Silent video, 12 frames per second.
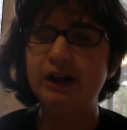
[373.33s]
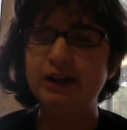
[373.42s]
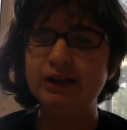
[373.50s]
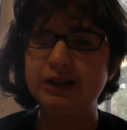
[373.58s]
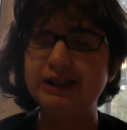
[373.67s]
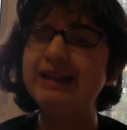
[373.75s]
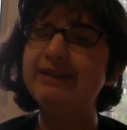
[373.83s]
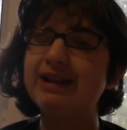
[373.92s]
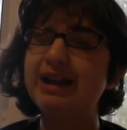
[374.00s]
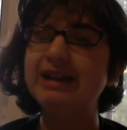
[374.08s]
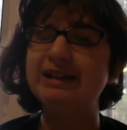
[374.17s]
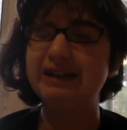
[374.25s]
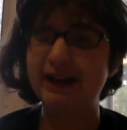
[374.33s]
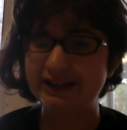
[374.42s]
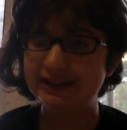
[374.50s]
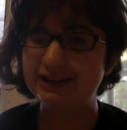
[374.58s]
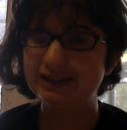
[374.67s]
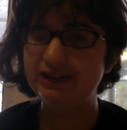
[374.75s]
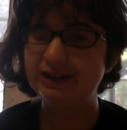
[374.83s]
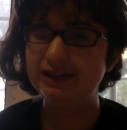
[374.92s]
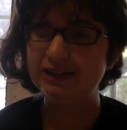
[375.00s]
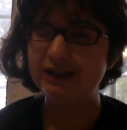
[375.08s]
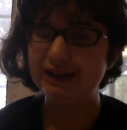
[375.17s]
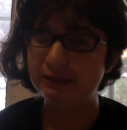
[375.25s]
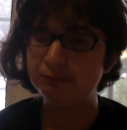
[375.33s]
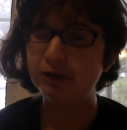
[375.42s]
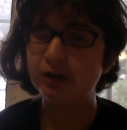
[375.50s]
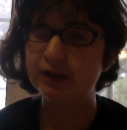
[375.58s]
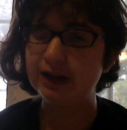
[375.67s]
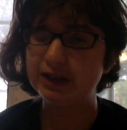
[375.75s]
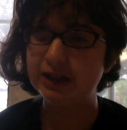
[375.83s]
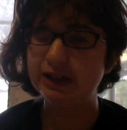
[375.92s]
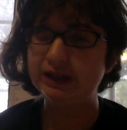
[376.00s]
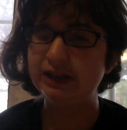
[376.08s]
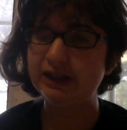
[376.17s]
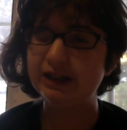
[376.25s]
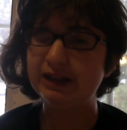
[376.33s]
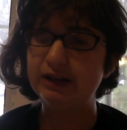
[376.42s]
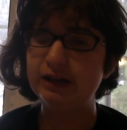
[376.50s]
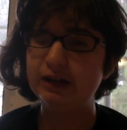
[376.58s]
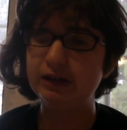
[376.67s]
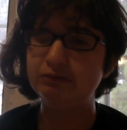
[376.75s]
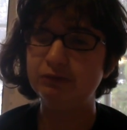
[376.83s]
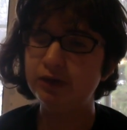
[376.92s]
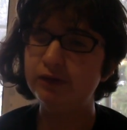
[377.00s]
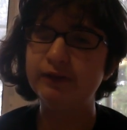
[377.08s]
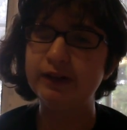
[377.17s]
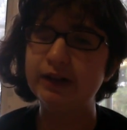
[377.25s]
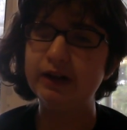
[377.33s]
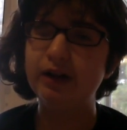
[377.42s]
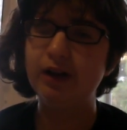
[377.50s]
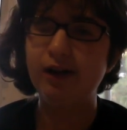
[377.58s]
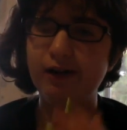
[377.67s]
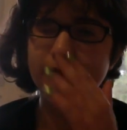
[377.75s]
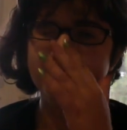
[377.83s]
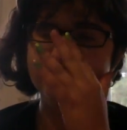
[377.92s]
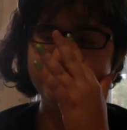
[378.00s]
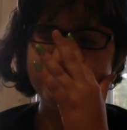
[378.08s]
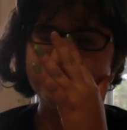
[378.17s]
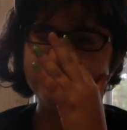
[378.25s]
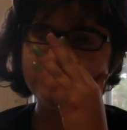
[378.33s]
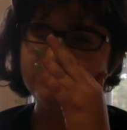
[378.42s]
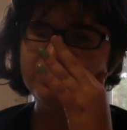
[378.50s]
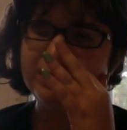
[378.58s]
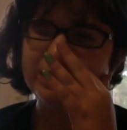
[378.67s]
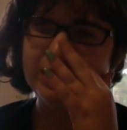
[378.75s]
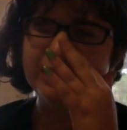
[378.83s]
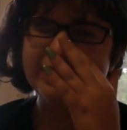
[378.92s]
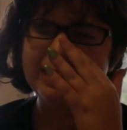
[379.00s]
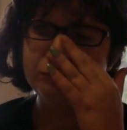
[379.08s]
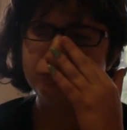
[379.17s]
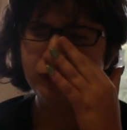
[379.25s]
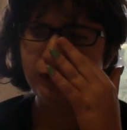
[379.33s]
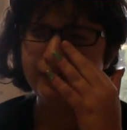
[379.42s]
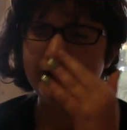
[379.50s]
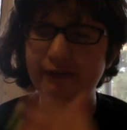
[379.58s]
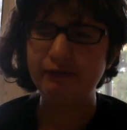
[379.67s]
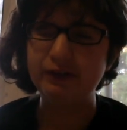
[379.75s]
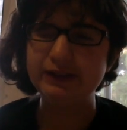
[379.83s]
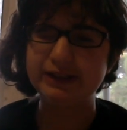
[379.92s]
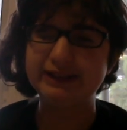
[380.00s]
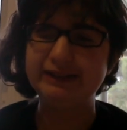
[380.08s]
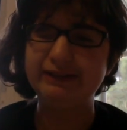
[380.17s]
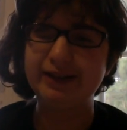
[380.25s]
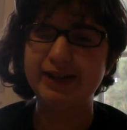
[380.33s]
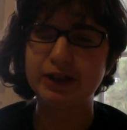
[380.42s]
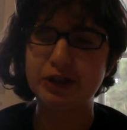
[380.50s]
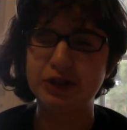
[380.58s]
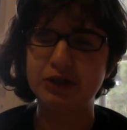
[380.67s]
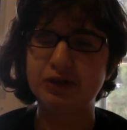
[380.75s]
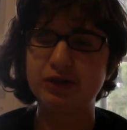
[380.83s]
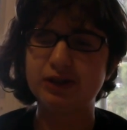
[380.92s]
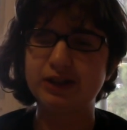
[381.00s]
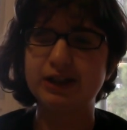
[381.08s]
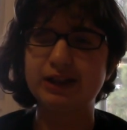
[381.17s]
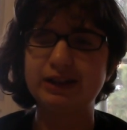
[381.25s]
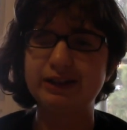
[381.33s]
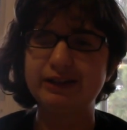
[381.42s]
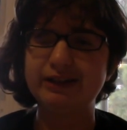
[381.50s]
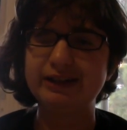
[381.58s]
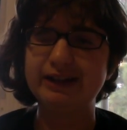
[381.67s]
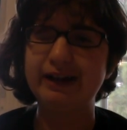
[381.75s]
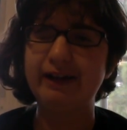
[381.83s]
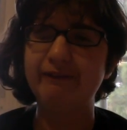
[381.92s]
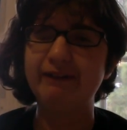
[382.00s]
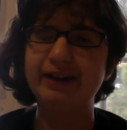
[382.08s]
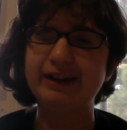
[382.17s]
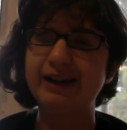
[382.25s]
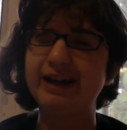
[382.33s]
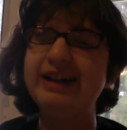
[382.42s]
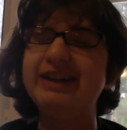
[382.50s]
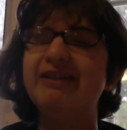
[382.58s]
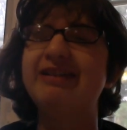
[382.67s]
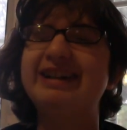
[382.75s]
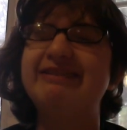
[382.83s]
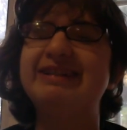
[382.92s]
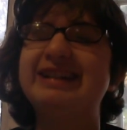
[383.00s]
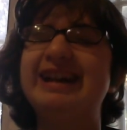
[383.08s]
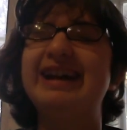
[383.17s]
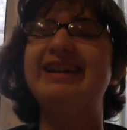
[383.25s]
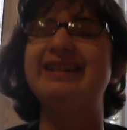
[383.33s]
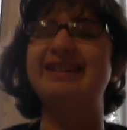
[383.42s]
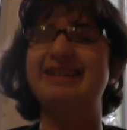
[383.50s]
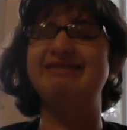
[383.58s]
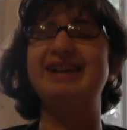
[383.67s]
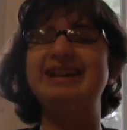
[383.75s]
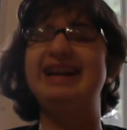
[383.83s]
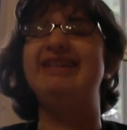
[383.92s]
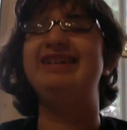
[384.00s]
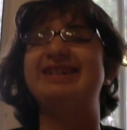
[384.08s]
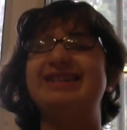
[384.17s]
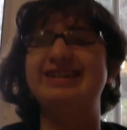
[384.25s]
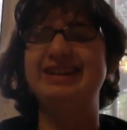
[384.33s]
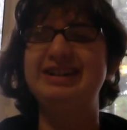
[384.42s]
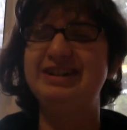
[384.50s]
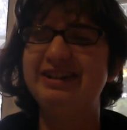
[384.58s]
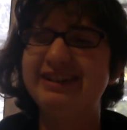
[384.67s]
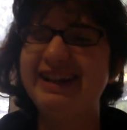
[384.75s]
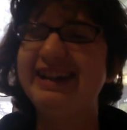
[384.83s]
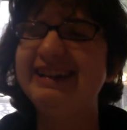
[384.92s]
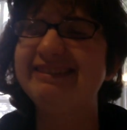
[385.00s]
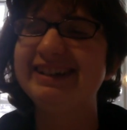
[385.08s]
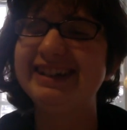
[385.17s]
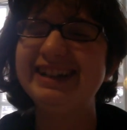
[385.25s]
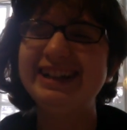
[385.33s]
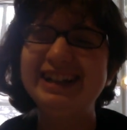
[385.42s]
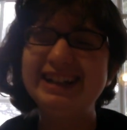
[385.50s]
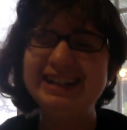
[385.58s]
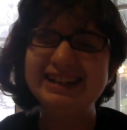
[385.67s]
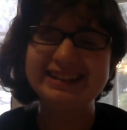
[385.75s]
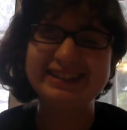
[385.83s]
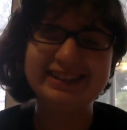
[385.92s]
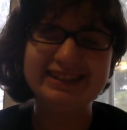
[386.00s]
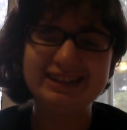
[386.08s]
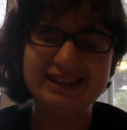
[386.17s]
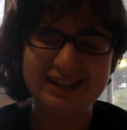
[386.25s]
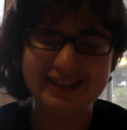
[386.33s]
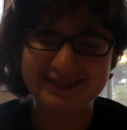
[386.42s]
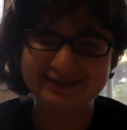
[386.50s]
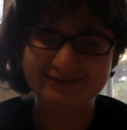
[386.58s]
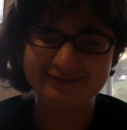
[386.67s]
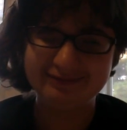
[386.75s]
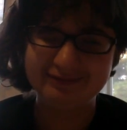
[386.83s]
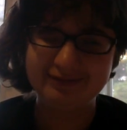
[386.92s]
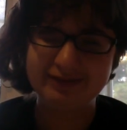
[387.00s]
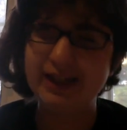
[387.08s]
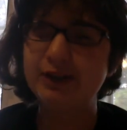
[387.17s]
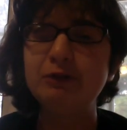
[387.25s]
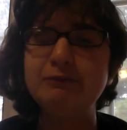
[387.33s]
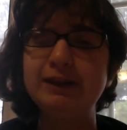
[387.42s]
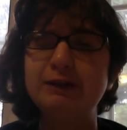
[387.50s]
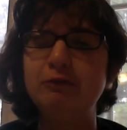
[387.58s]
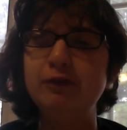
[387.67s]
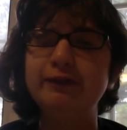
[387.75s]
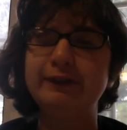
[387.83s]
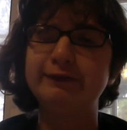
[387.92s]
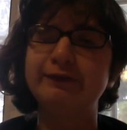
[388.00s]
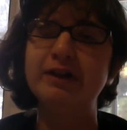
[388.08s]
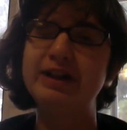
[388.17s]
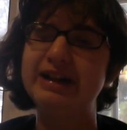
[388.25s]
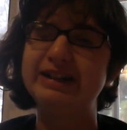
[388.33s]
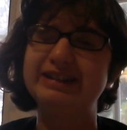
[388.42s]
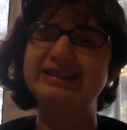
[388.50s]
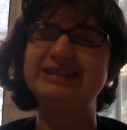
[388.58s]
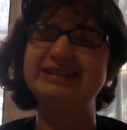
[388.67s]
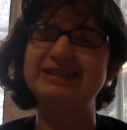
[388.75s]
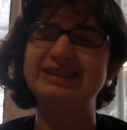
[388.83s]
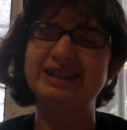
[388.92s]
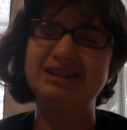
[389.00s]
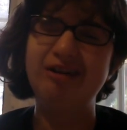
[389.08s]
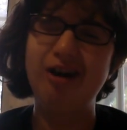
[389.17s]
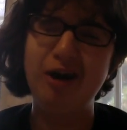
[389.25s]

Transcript: She seems a lot nicer in the book than she did in the movie. Because in the movie, everyone just seemed like a jerk to Clary, and I'm like, I don't even care. This main character is a jerk anyway. So, that's what made the movie funny, too. So,